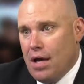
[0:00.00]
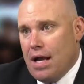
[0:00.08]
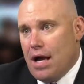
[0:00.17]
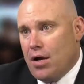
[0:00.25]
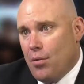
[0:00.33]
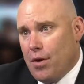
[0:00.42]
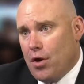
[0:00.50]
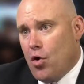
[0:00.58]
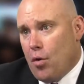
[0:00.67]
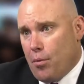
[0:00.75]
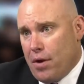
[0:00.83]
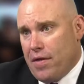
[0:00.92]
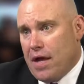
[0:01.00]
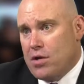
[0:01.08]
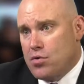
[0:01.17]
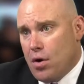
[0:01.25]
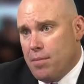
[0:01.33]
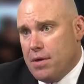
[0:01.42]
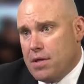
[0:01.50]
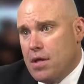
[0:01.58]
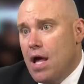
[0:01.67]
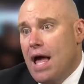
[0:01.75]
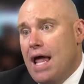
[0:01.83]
and how can we incorporate that into our business,